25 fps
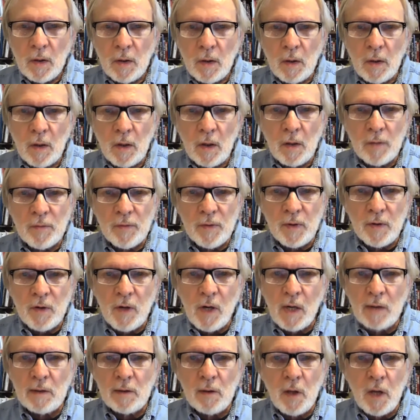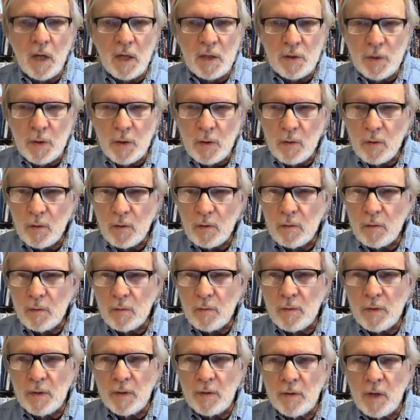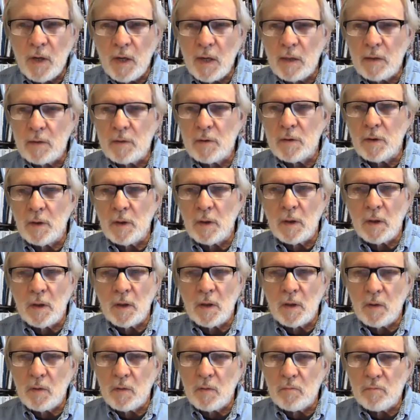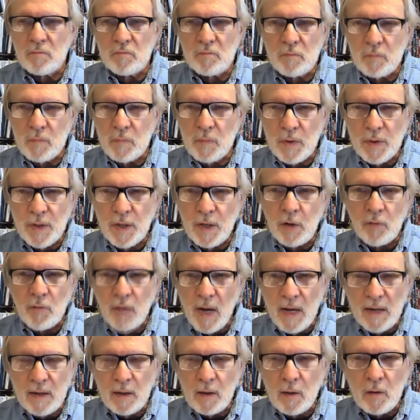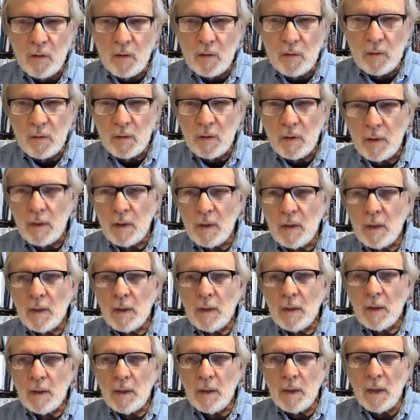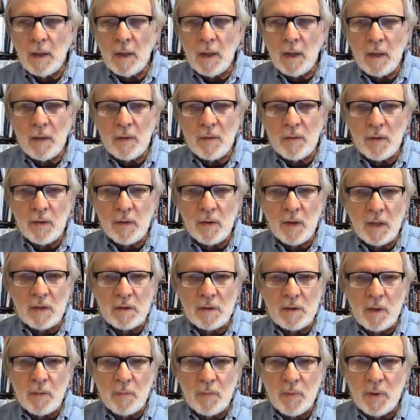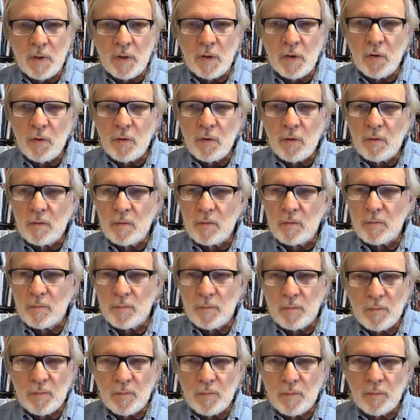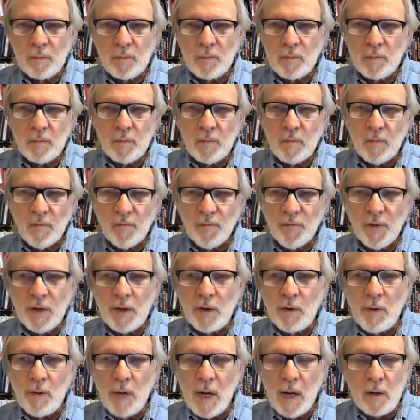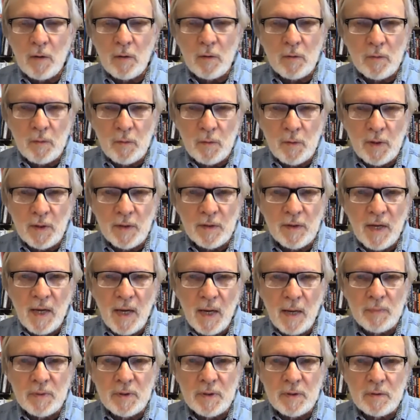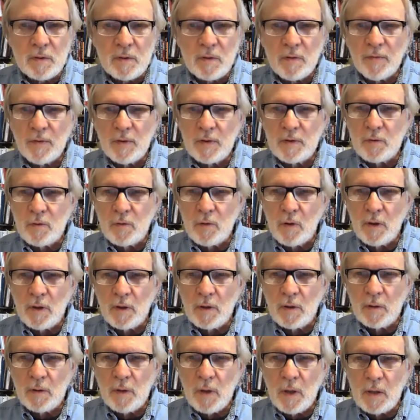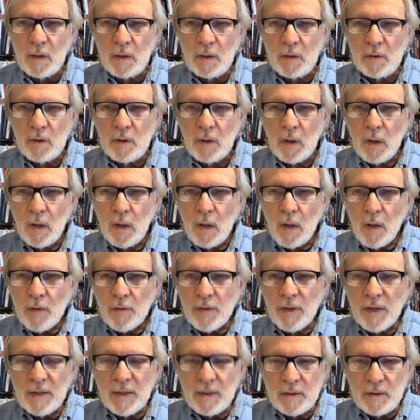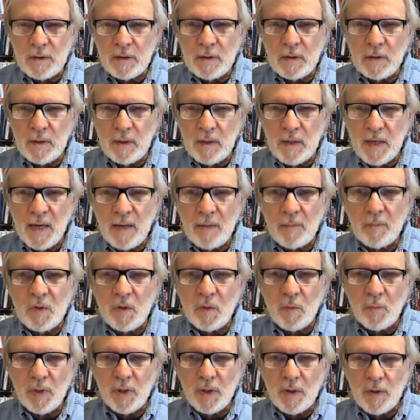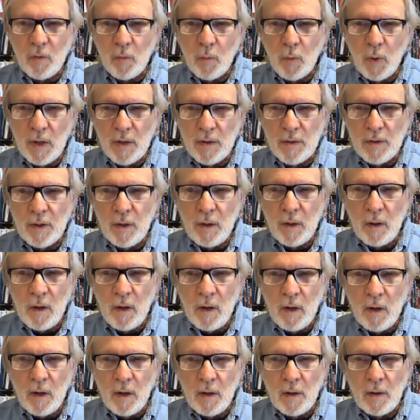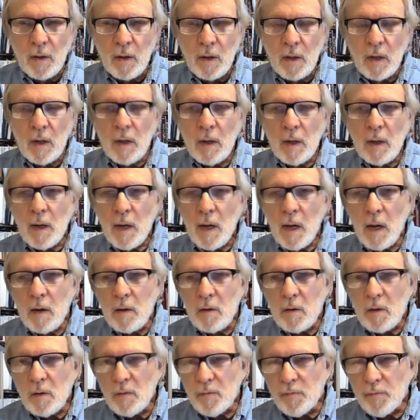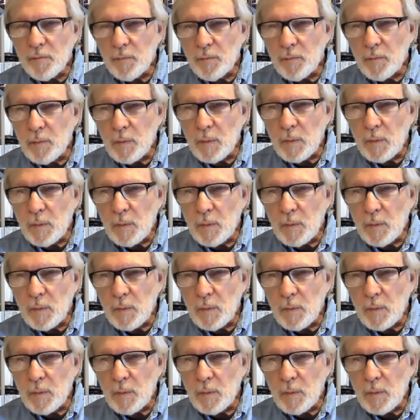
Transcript: Uh, they're not logical, they're not uh, theoretical, uh, they're not something you can figure out in the absence of historical knowledge. Things came to be the way they are out of